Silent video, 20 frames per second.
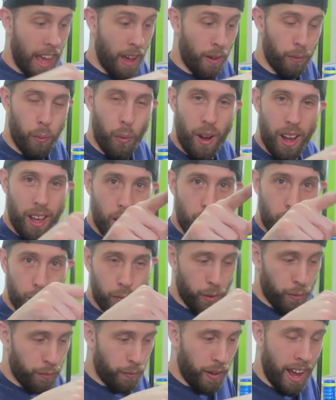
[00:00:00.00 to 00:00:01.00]
F Y I, or
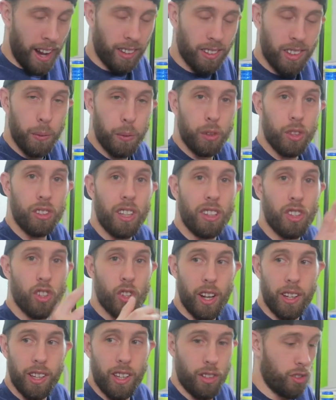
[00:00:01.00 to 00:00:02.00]
fun fact, he was just at the
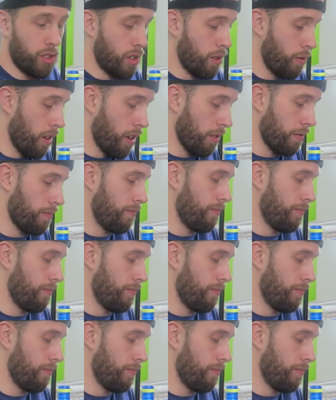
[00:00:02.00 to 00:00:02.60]
track yesterday.